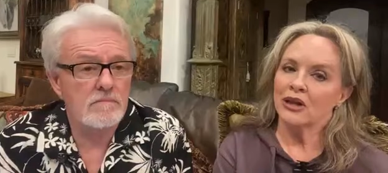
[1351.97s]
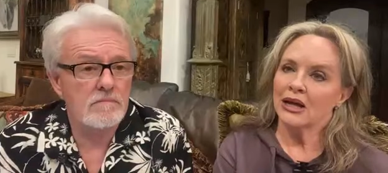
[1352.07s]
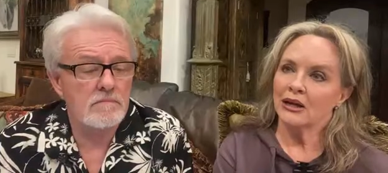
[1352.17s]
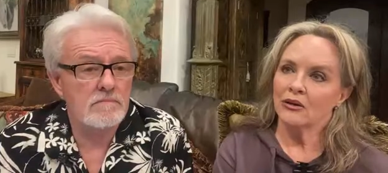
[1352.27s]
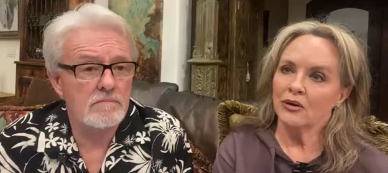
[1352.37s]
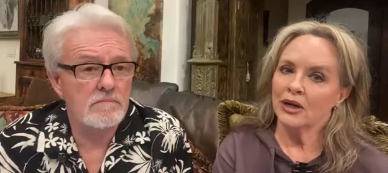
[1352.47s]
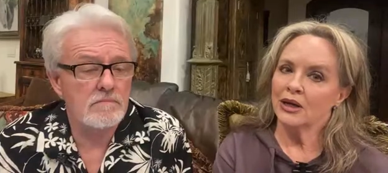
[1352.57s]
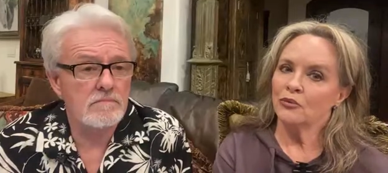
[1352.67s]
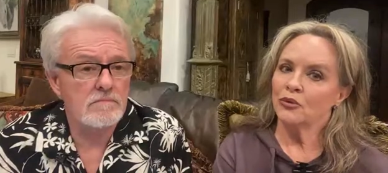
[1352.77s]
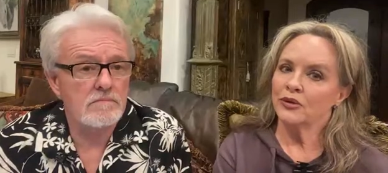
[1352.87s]
Speaker 1: like,
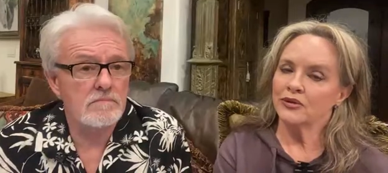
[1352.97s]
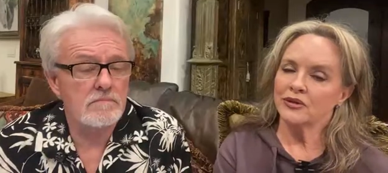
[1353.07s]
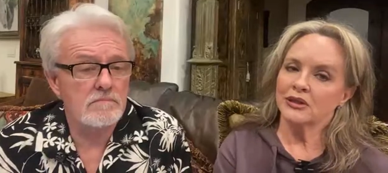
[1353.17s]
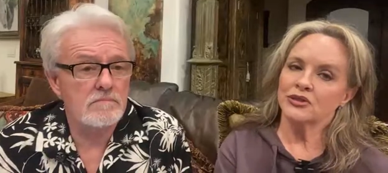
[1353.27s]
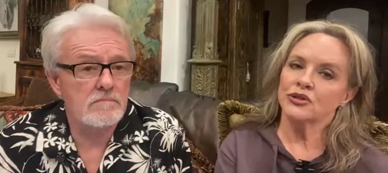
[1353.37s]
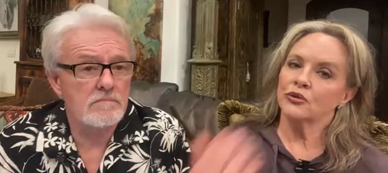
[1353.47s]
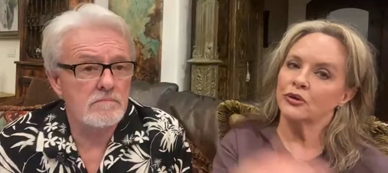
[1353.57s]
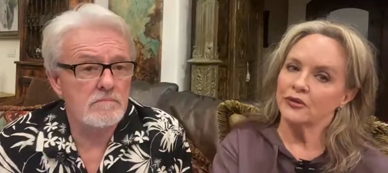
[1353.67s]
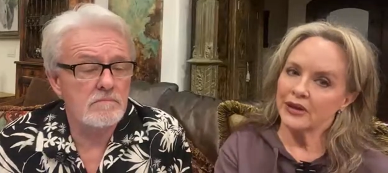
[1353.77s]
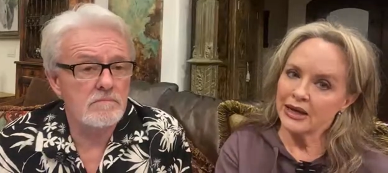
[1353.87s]
okay, well, this doesn't show it
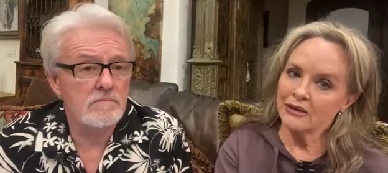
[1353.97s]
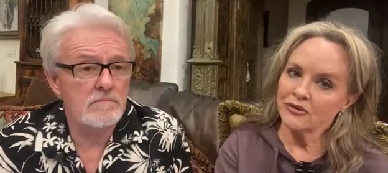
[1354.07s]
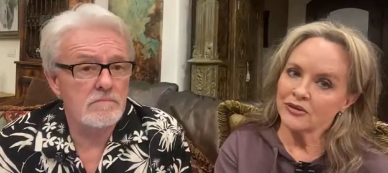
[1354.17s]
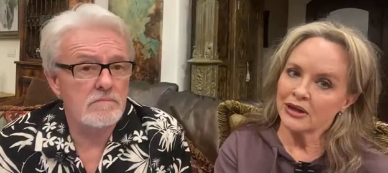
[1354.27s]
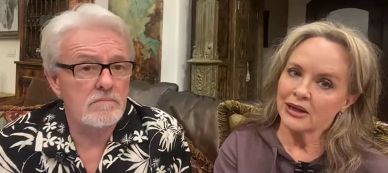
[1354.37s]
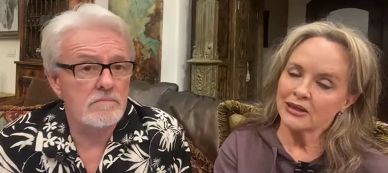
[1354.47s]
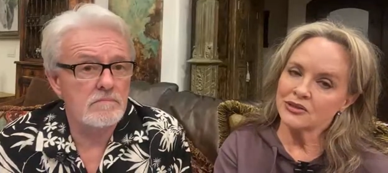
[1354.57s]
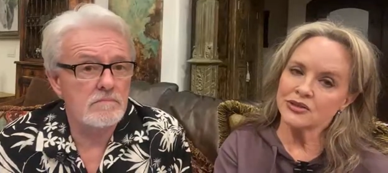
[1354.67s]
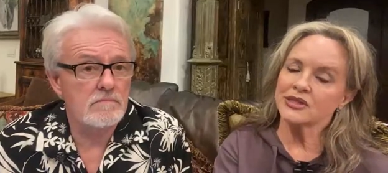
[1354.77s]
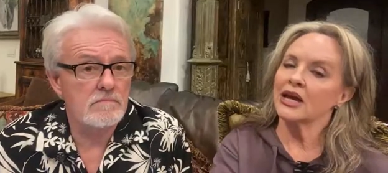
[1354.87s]
on the outside,
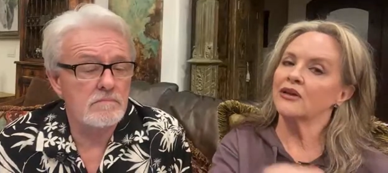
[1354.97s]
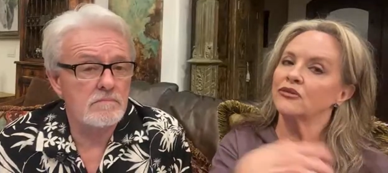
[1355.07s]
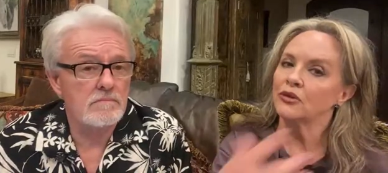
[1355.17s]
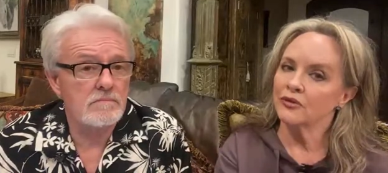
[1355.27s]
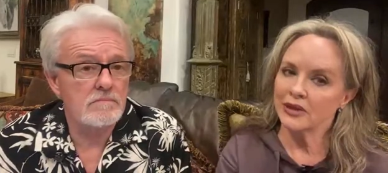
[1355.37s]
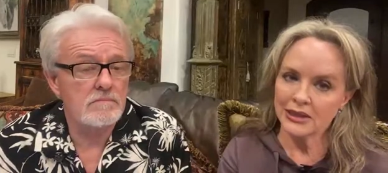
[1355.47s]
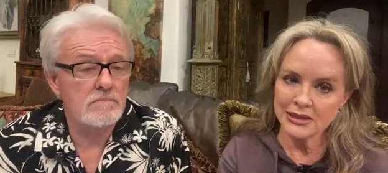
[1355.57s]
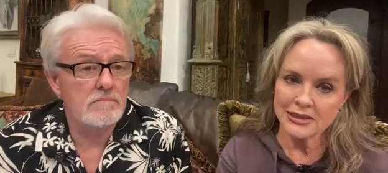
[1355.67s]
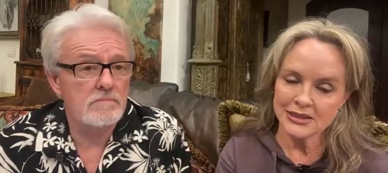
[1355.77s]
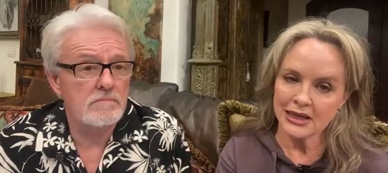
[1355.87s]
just has it on the
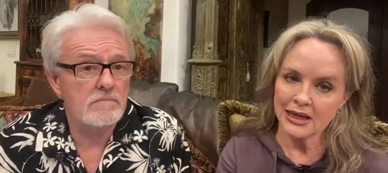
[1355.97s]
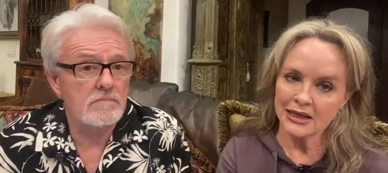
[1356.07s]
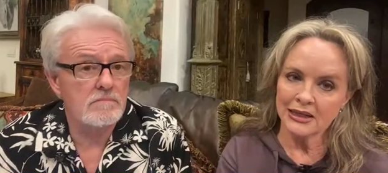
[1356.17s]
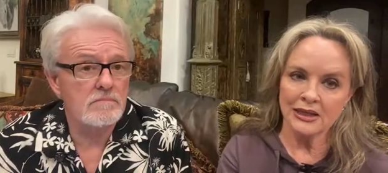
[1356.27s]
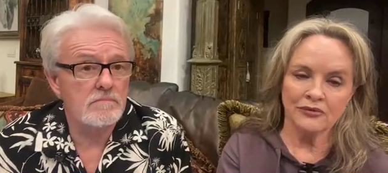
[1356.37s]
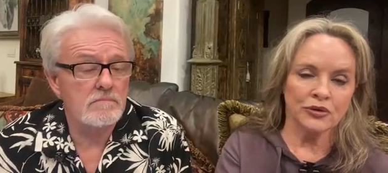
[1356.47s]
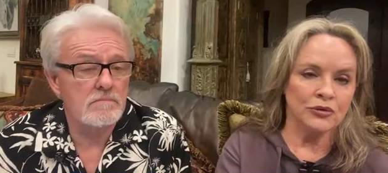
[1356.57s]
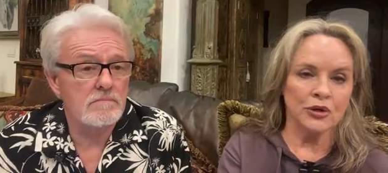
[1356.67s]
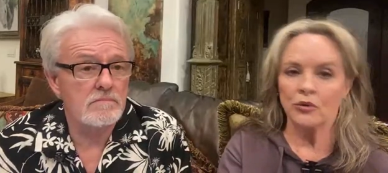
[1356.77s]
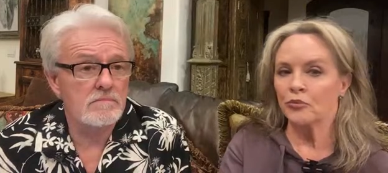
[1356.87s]
inside, and if you
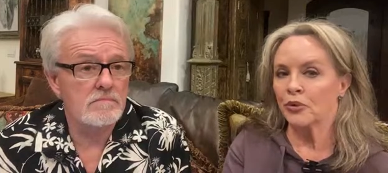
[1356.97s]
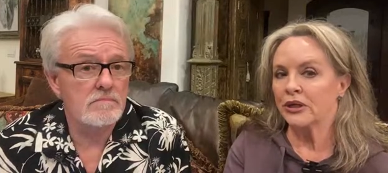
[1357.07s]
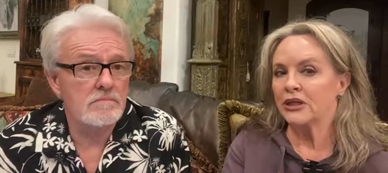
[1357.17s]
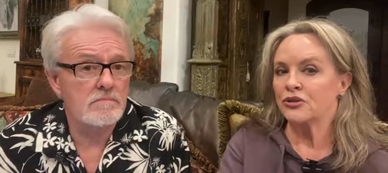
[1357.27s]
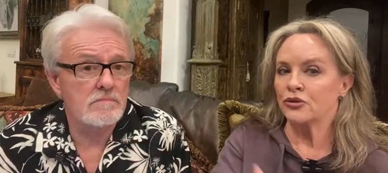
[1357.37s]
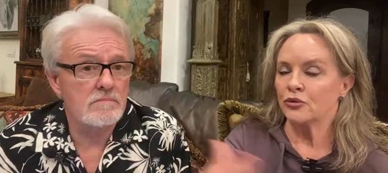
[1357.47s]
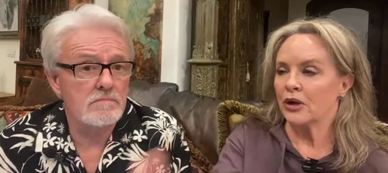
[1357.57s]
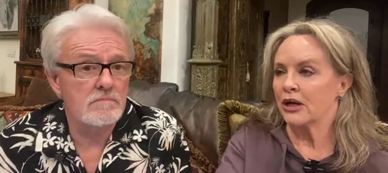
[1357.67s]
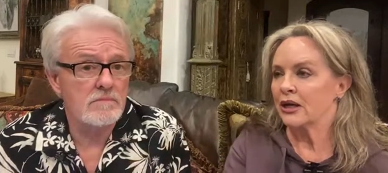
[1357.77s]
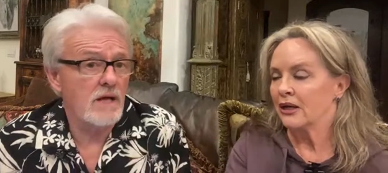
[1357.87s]
don't breed to
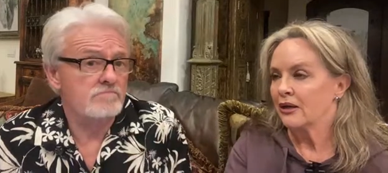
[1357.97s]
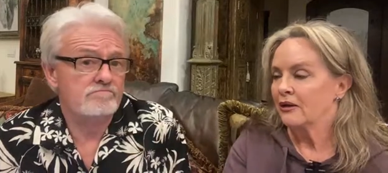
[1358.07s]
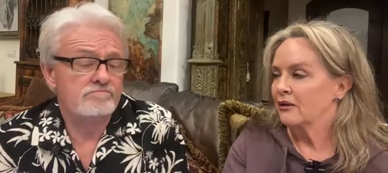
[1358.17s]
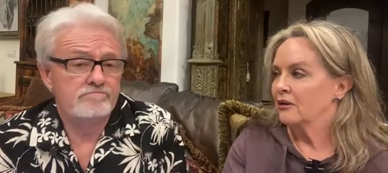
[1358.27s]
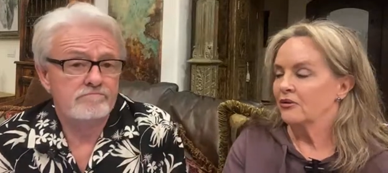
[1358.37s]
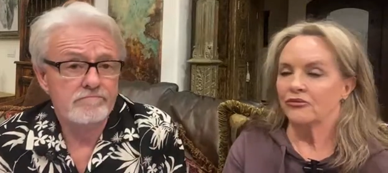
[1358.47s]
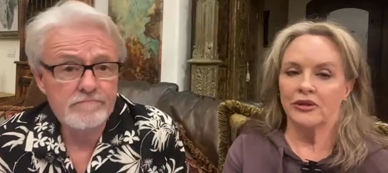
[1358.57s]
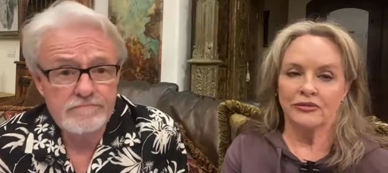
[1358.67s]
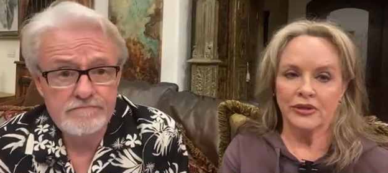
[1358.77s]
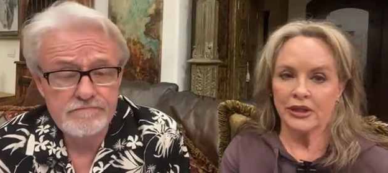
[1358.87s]
a yeah.
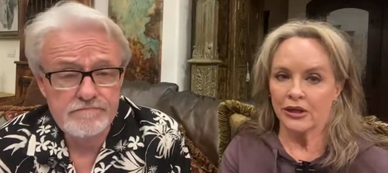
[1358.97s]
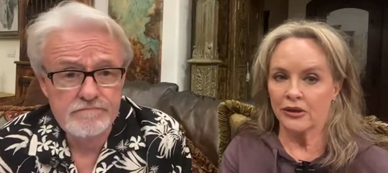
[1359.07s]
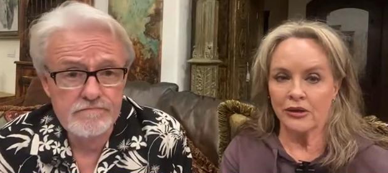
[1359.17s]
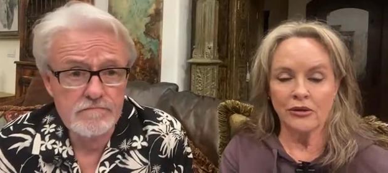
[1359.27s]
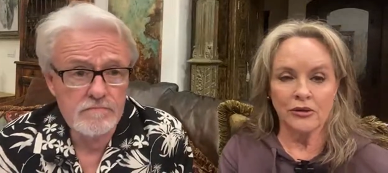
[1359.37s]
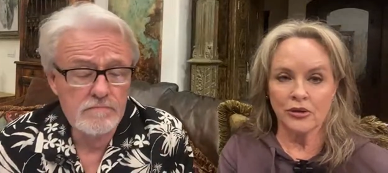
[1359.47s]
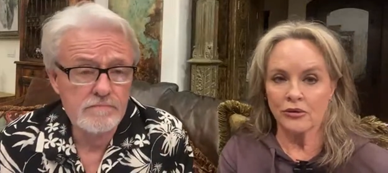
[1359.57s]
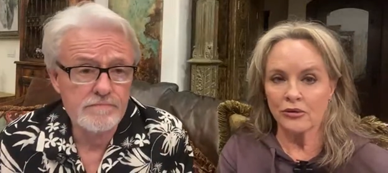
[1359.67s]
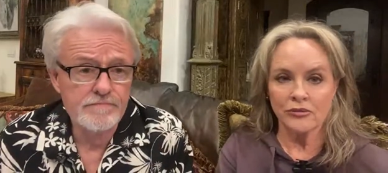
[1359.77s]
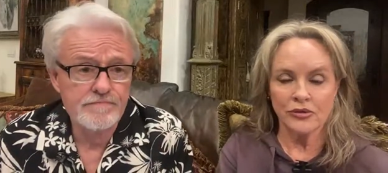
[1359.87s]
fluffy carrier,
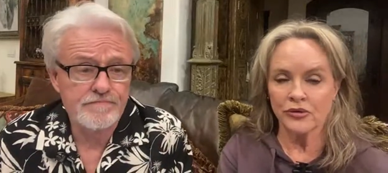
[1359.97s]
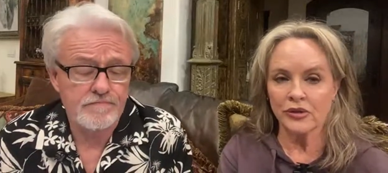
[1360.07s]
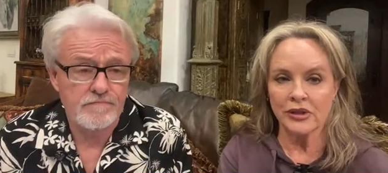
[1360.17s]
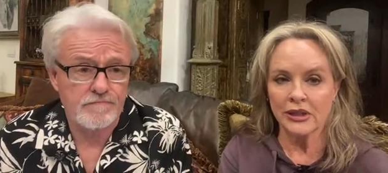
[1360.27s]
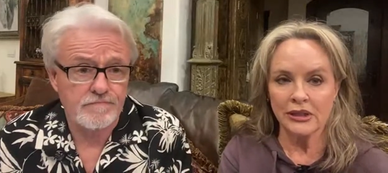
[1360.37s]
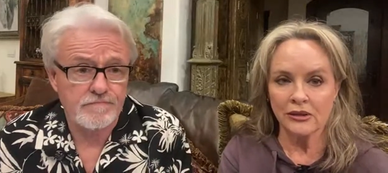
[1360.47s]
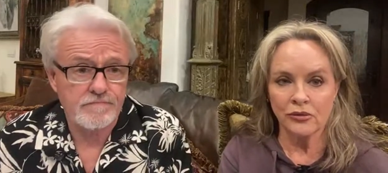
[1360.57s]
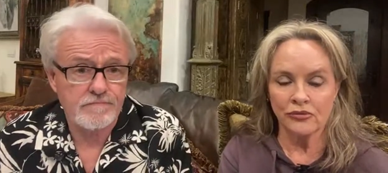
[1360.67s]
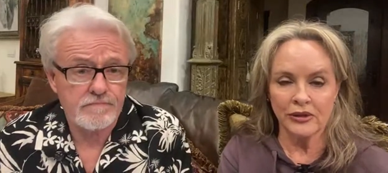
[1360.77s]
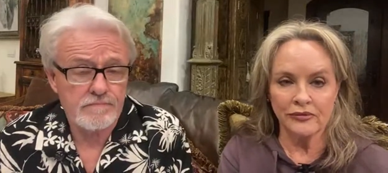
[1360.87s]
you're just going to get
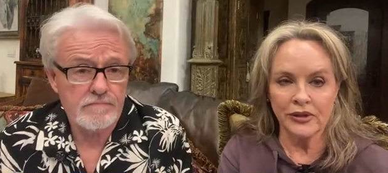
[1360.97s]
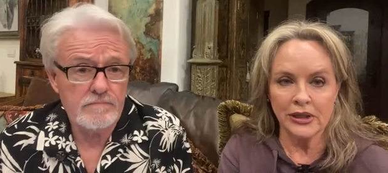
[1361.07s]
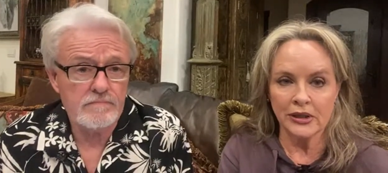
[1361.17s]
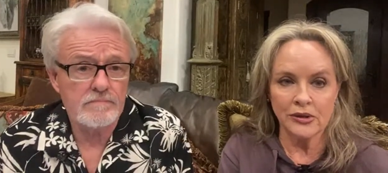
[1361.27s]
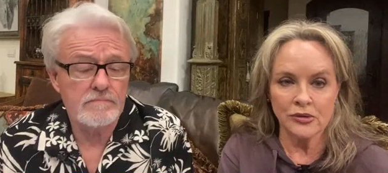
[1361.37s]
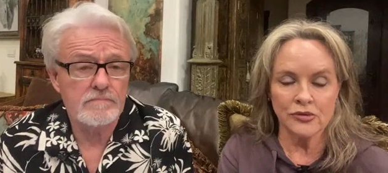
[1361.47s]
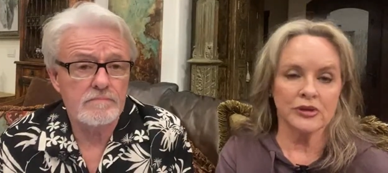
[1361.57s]
little fluffy carriers